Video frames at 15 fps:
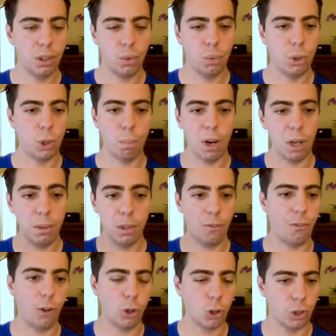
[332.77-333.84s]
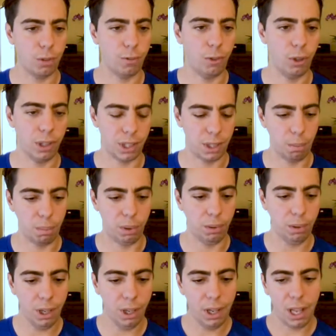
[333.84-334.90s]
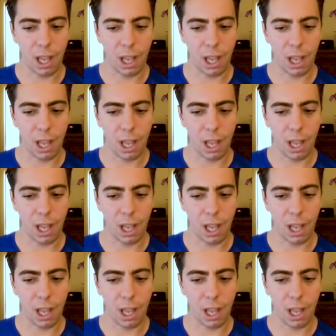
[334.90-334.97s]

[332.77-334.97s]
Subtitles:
which may be a function, for example.